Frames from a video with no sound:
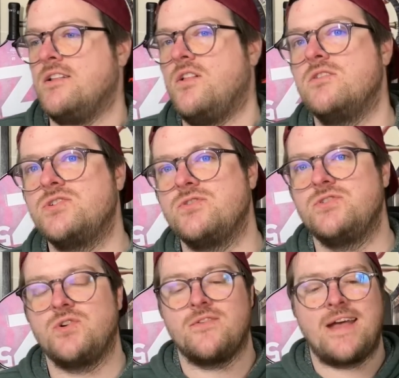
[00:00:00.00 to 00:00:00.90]
Long story
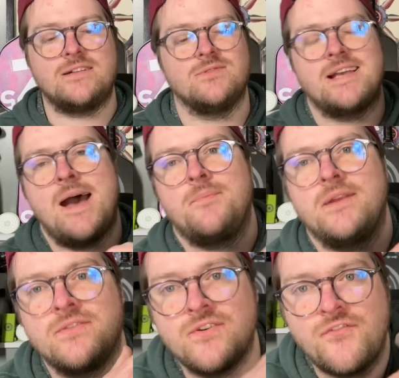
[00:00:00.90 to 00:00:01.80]
short, that's what's
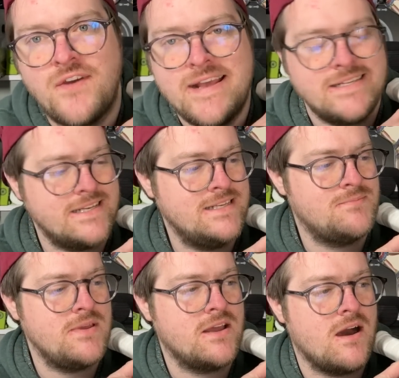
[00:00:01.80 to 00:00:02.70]
happening. The face
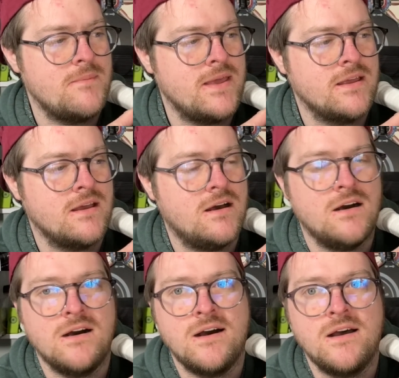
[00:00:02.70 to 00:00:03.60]
is becoming
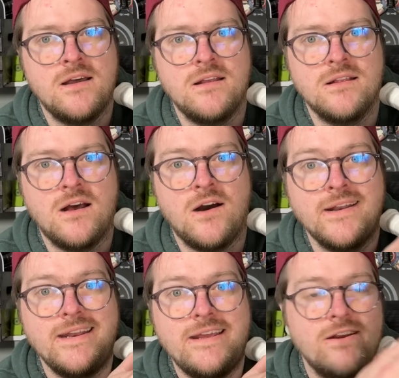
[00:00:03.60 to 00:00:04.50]

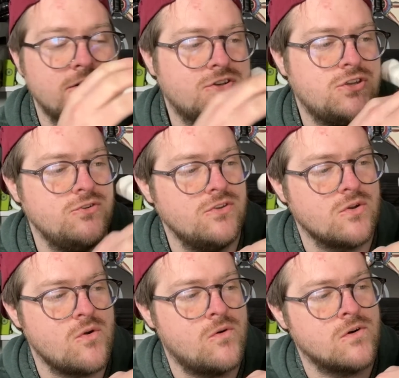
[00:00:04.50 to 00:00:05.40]
unadhered to the
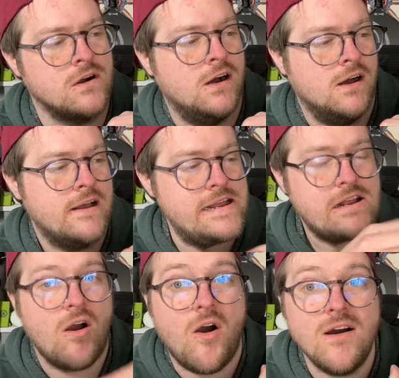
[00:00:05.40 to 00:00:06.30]
core,
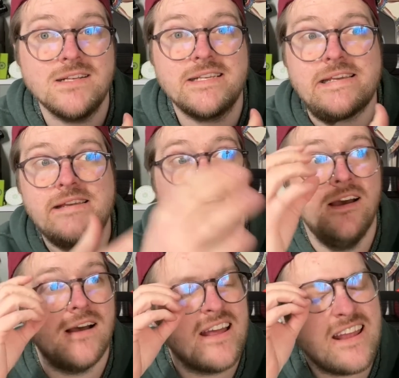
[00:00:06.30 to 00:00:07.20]
causing,
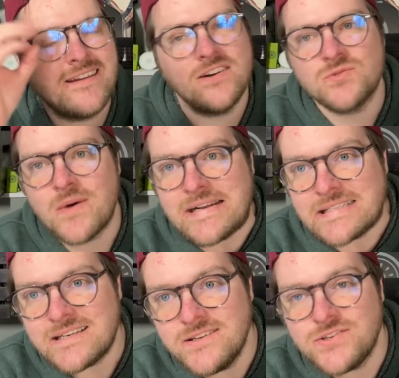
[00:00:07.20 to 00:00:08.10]
and here's why
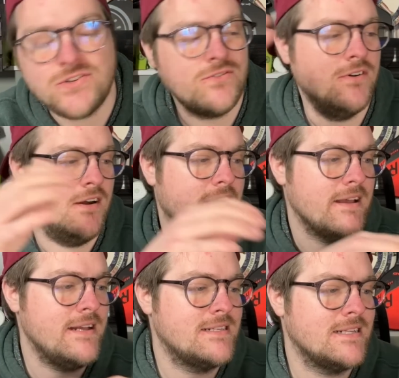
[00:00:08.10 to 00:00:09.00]
it's an issue,
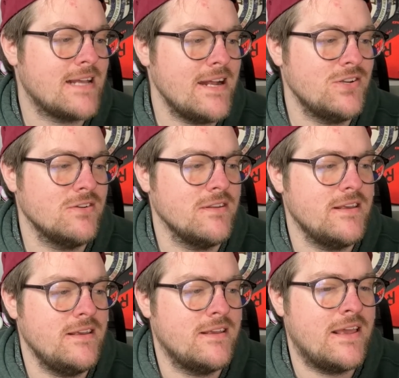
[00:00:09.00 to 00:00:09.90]
is it's
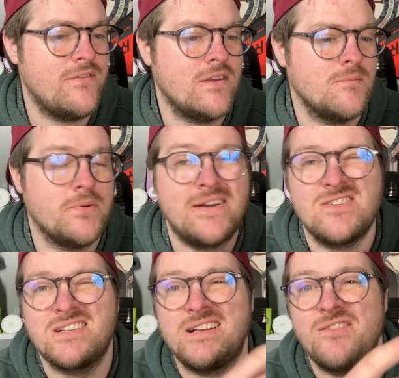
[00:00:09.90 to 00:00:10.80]
actually giving
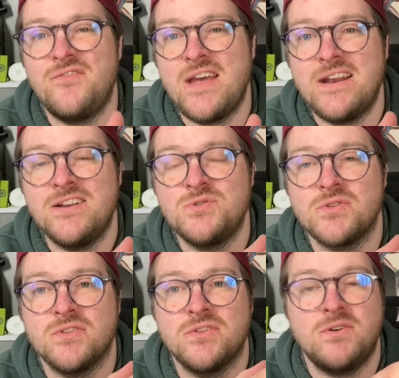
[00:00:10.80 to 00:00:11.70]
players an advantage
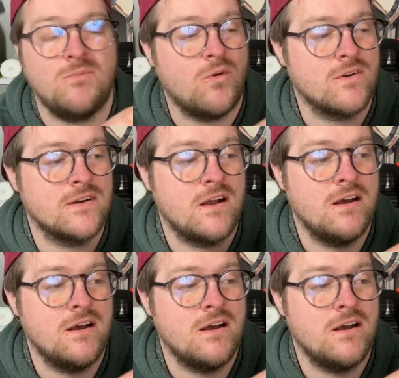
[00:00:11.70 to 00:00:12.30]
with a little more